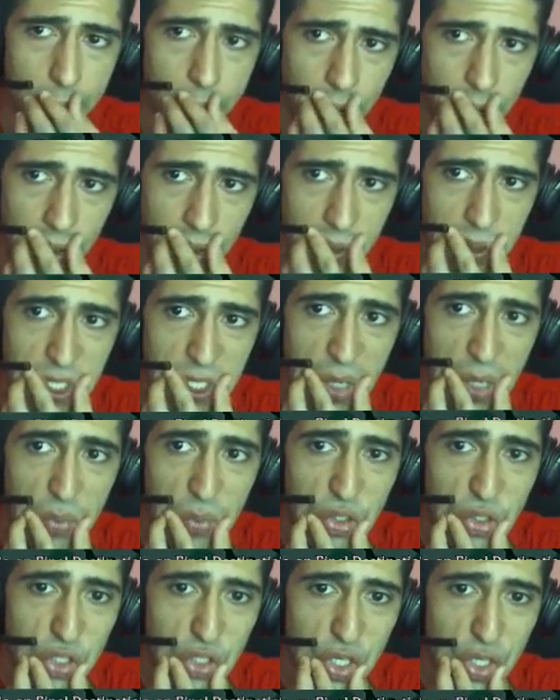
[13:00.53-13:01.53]
ago, Jam
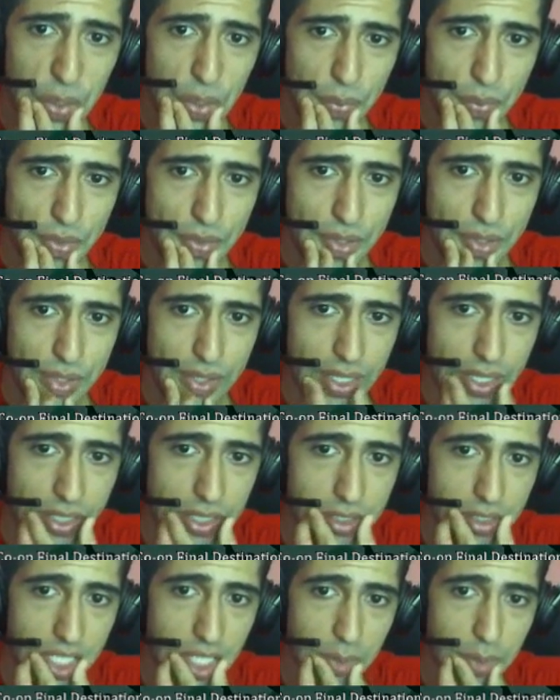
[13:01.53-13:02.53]
and Jams. I
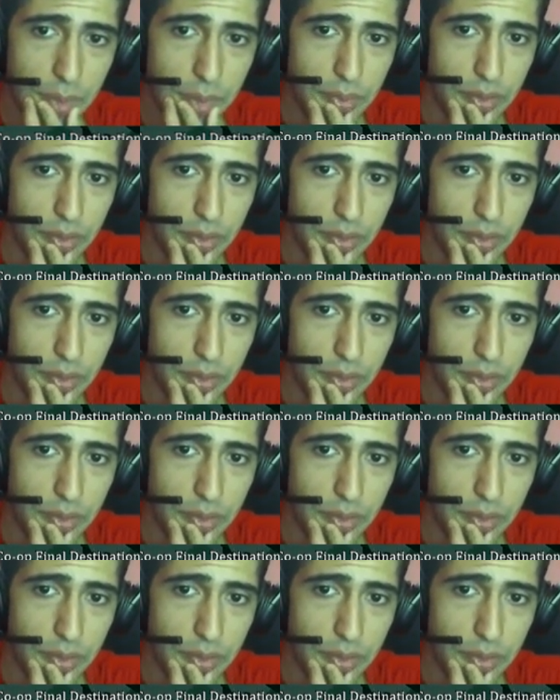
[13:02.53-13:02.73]
actually came up